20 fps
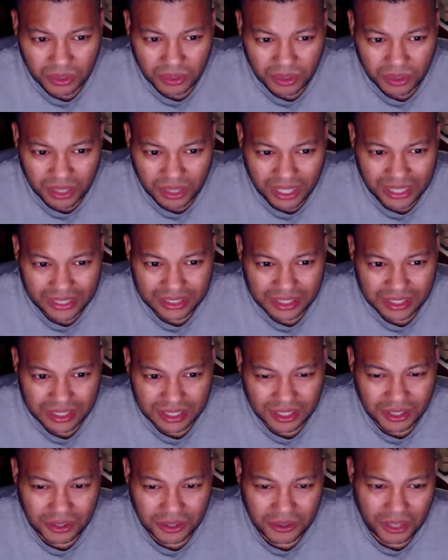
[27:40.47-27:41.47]
right?
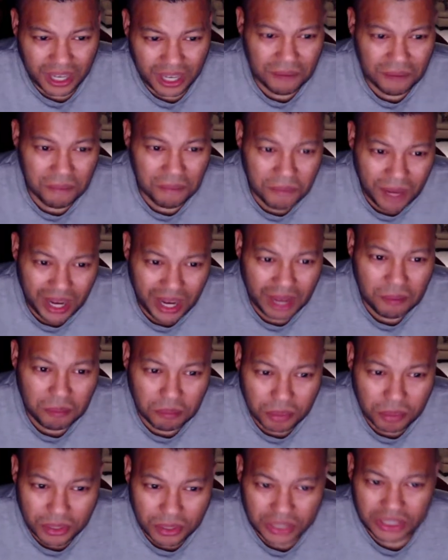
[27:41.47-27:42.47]
So I might
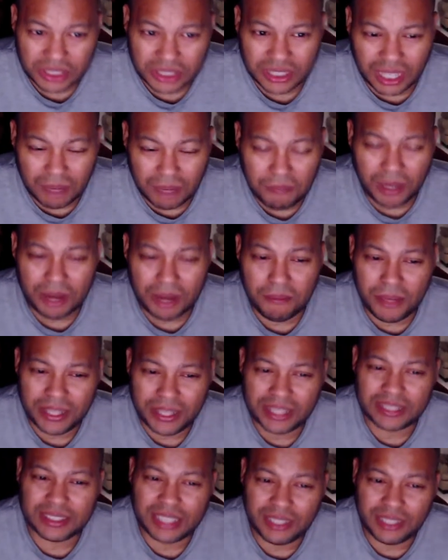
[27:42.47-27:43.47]
push it. I might make
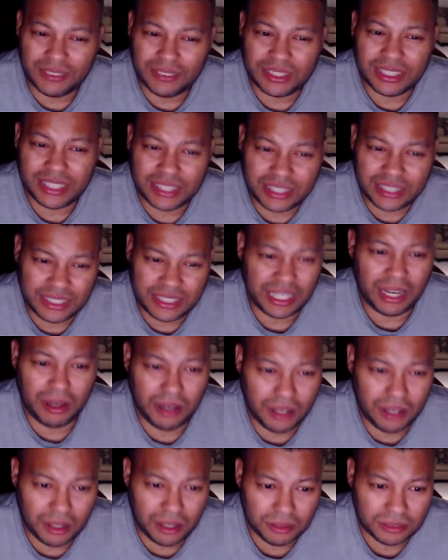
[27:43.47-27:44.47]
it 17
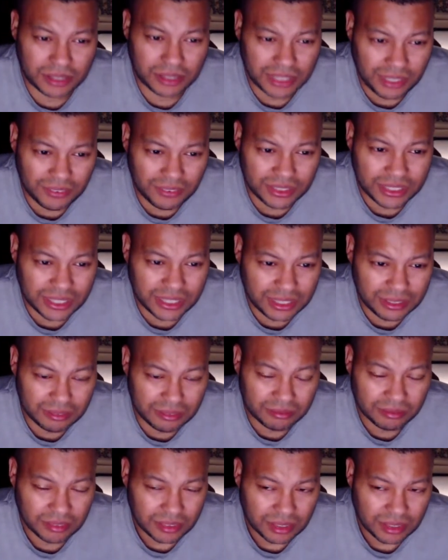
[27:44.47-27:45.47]
chap um, 17
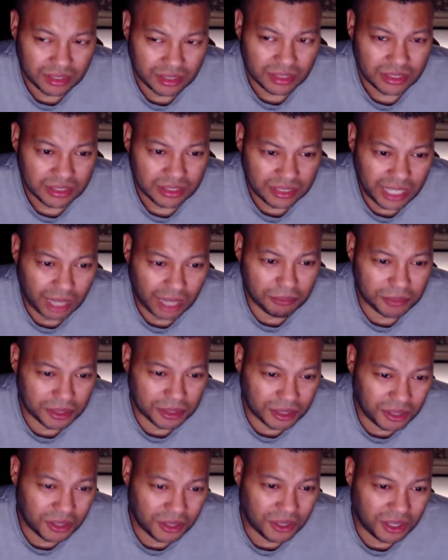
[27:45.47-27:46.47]
chapters
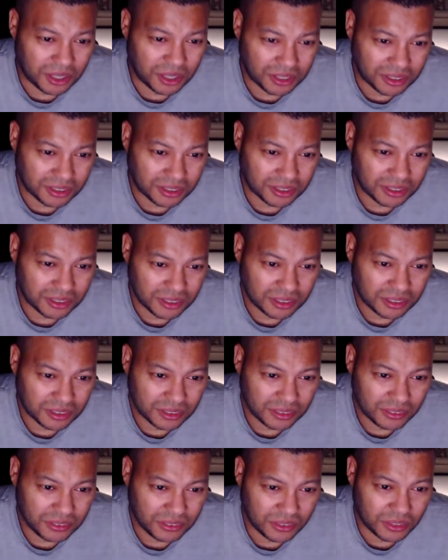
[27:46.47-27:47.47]
long
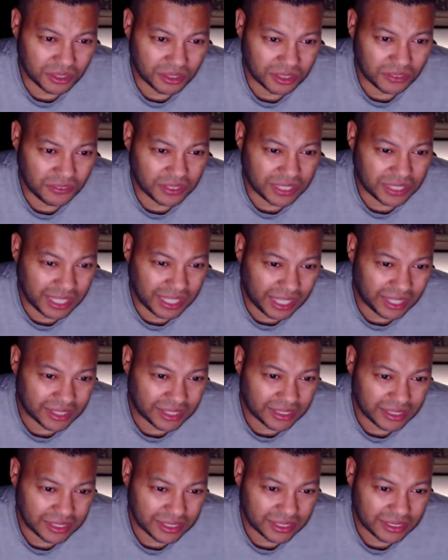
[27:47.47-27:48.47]
for the
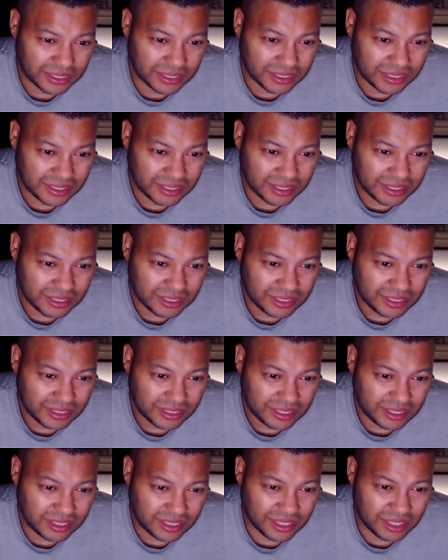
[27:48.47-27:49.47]
finale.
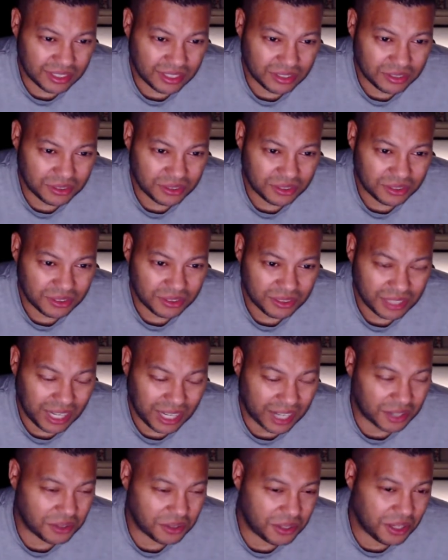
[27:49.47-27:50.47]
You know, I
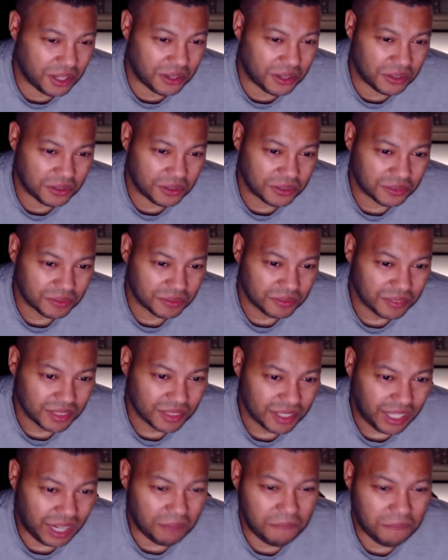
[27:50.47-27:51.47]
don't know.
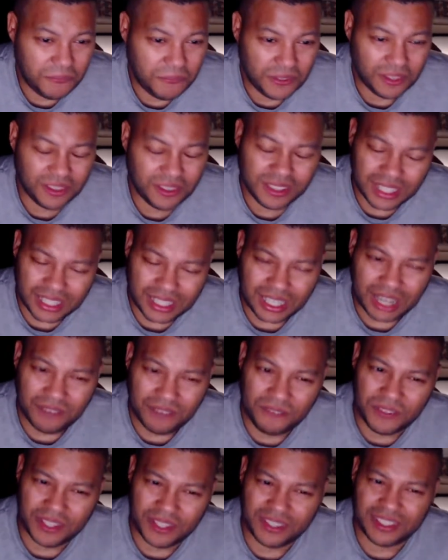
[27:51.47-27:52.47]
I'm feeling like I
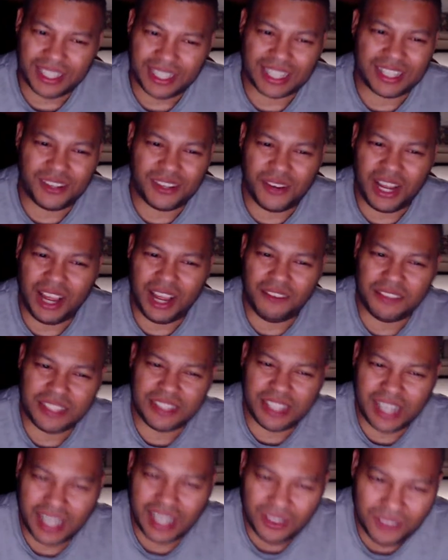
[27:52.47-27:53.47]
feel like I don't have an,
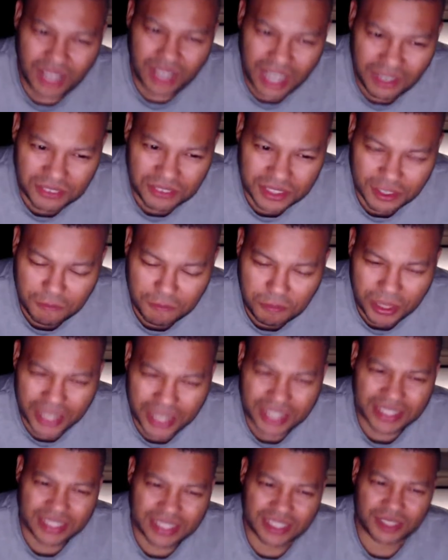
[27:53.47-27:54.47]
I don't have enough
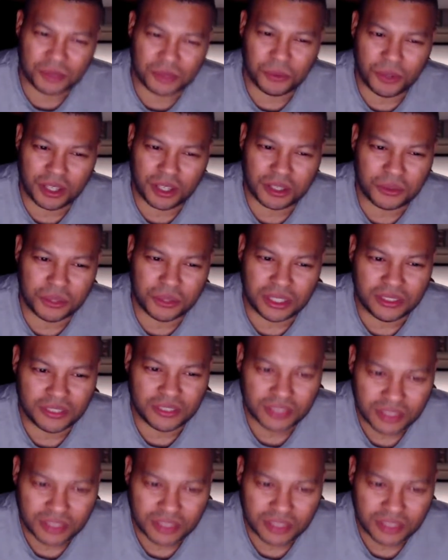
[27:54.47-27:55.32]
pages to work with